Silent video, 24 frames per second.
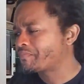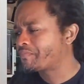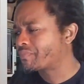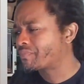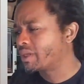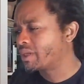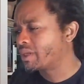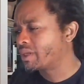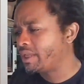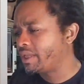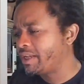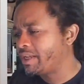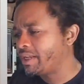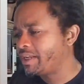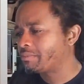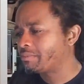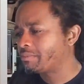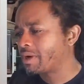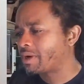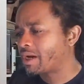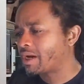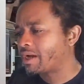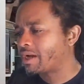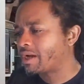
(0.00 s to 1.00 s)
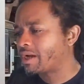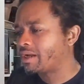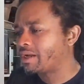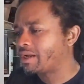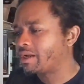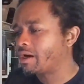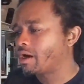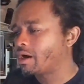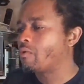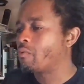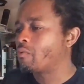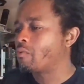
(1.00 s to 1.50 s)
Hidden by
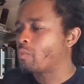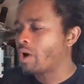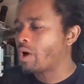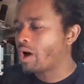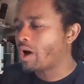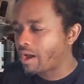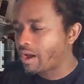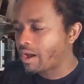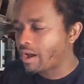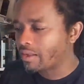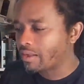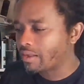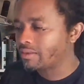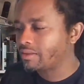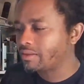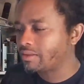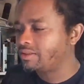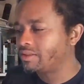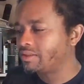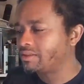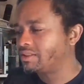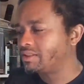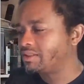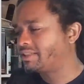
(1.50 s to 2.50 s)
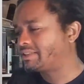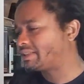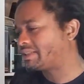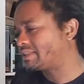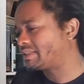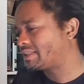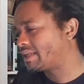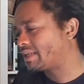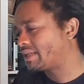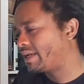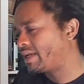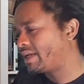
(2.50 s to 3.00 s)
Hawa in distant
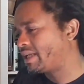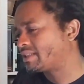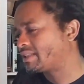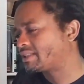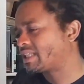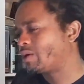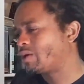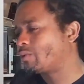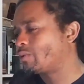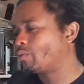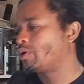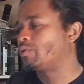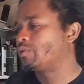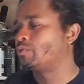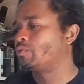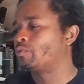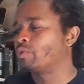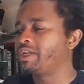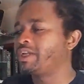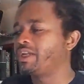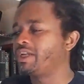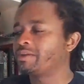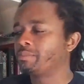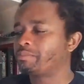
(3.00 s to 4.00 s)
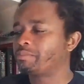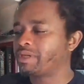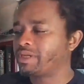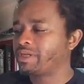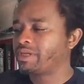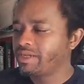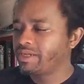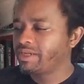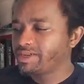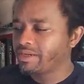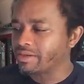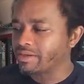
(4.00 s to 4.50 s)
lands that would
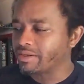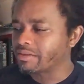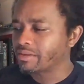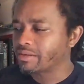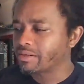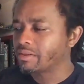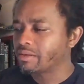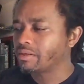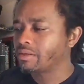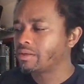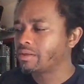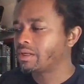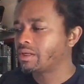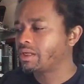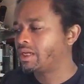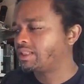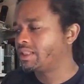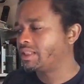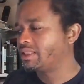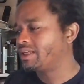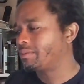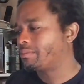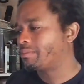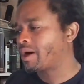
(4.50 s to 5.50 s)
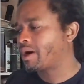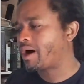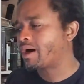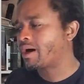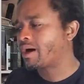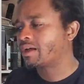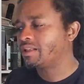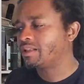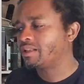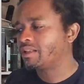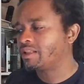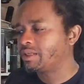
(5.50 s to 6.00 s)
reappear in the
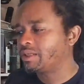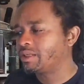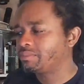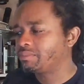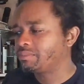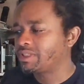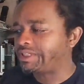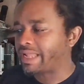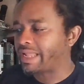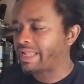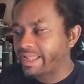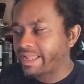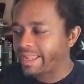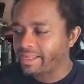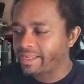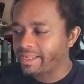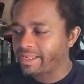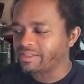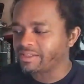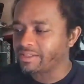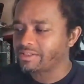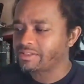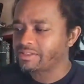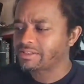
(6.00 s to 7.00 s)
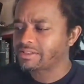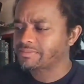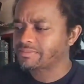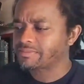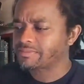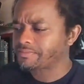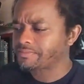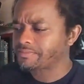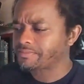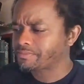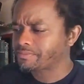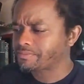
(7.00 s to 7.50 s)
apocalyptic age
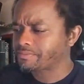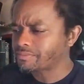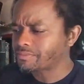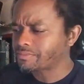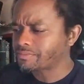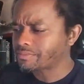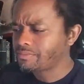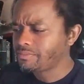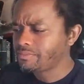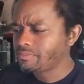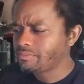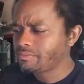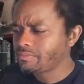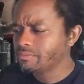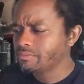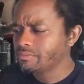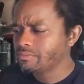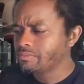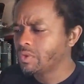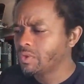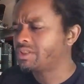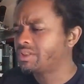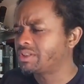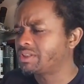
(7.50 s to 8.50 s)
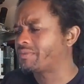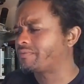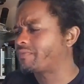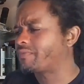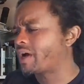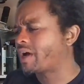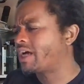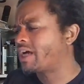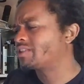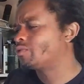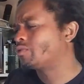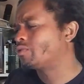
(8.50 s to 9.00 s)
to
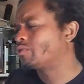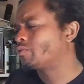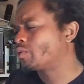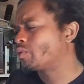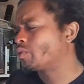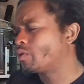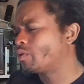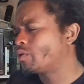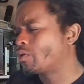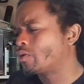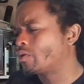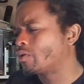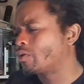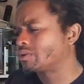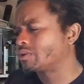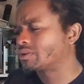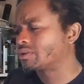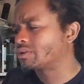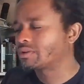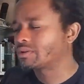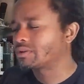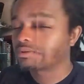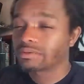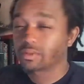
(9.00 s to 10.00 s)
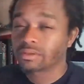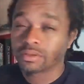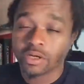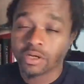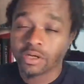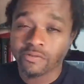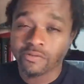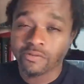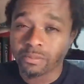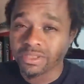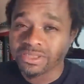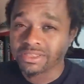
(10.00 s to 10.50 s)
fight the wars of
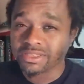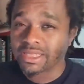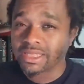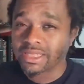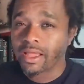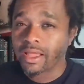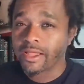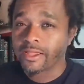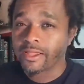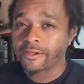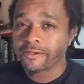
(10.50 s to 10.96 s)
the Messiah.